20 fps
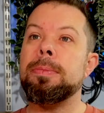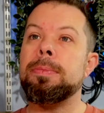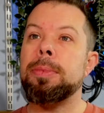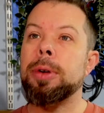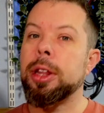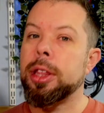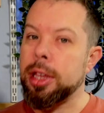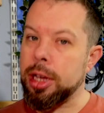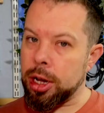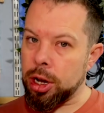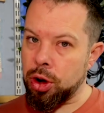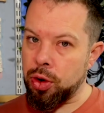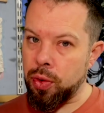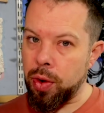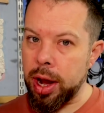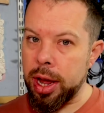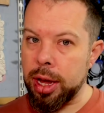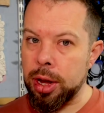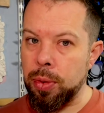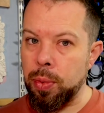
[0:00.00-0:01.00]
but I think
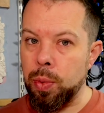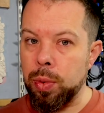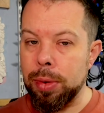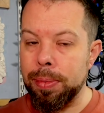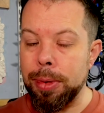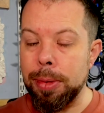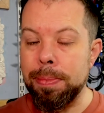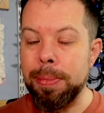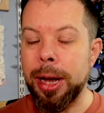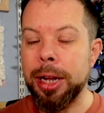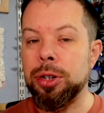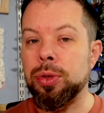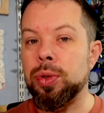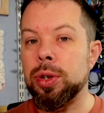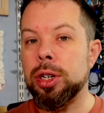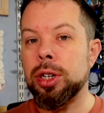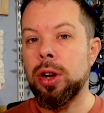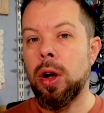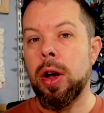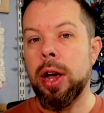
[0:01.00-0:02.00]
Craig would be better
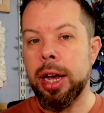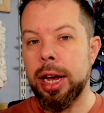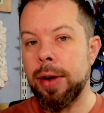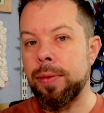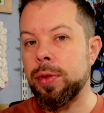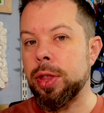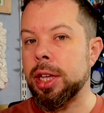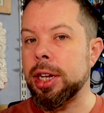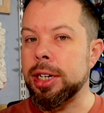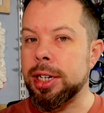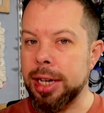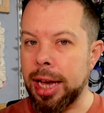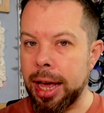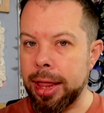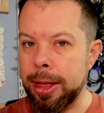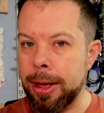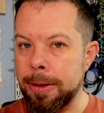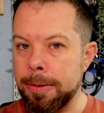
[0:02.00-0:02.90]
at tying everything together.